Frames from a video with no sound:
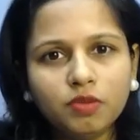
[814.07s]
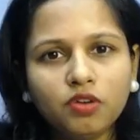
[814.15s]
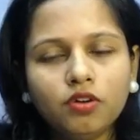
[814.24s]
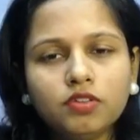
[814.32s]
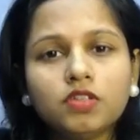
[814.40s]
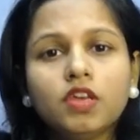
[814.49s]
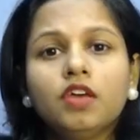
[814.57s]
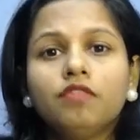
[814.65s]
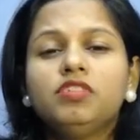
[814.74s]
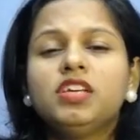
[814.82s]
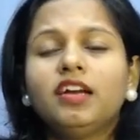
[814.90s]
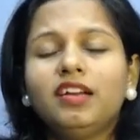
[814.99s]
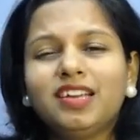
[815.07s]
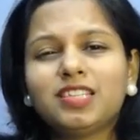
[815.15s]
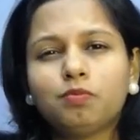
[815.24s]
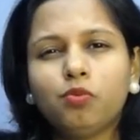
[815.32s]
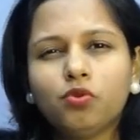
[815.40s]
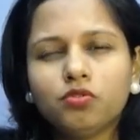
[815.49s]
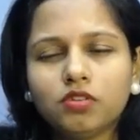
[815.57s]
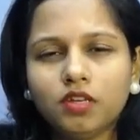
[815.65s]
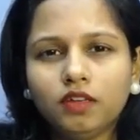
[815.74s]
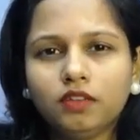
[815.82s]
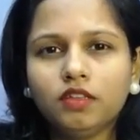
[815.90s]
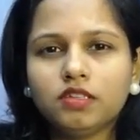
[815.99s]
because we are
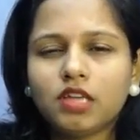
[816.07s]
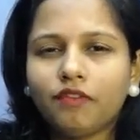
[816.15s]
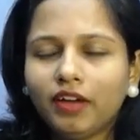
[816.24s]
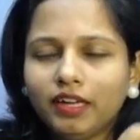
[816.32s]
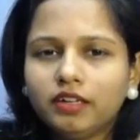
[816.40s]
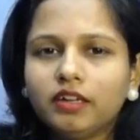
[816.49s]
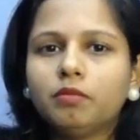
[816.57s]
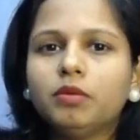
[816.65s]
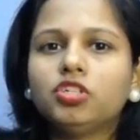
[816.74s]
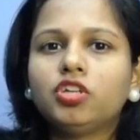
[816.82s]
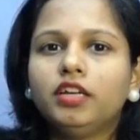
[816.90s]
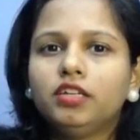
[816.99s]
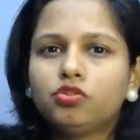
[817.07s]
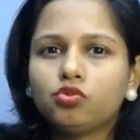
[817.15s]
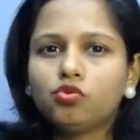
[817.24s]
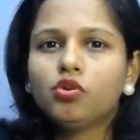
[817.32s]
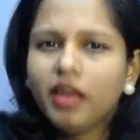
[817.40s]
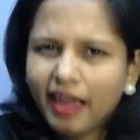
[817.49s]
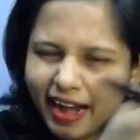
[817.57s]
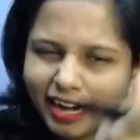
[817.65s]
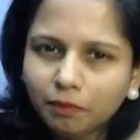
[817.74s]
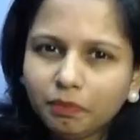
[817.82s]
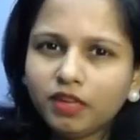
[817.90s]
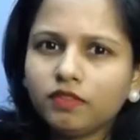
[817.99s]
exposing the Safai karmacharis to
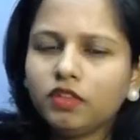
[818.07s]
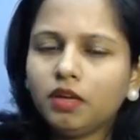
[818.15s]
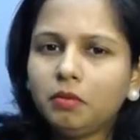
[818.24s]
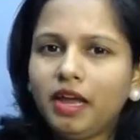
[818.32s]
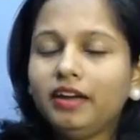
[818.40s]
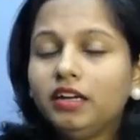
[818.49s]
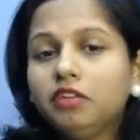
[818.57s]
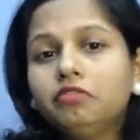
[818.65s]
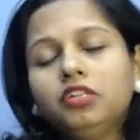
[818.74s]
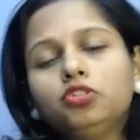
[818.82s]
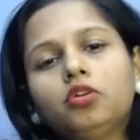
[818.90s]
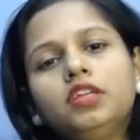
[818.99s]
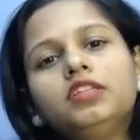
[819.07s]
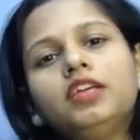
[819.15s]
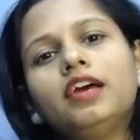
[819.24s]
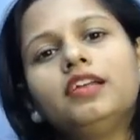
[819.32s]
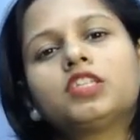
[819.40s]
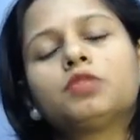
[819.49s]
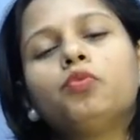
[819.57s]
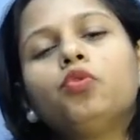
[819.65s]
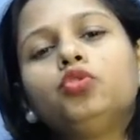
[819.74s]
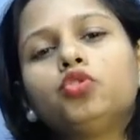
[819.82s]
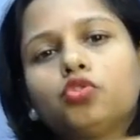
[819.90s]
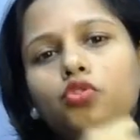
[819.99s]
handpick them and eventually they are
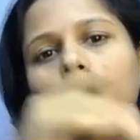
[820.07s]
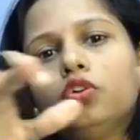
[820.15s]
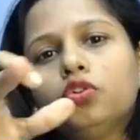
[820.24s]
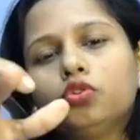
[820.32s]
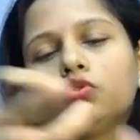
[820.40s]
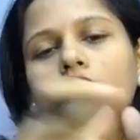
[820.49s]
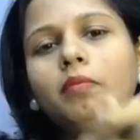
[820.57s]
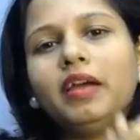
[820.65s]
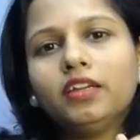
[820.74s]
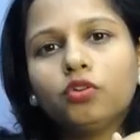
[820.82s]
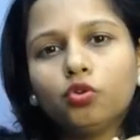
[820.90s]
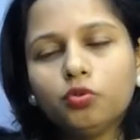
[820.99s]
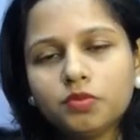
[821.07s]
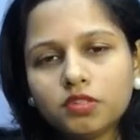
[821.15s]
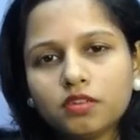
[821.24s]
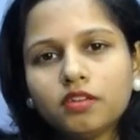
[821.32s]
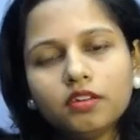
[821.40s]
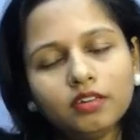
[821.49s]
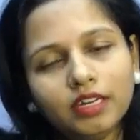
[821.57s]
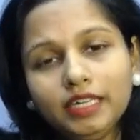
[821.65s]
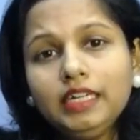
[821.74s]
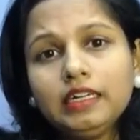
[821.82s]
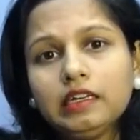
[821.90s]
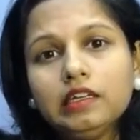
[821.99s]
exposed to the microbes,
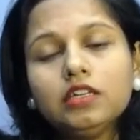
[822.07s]
right?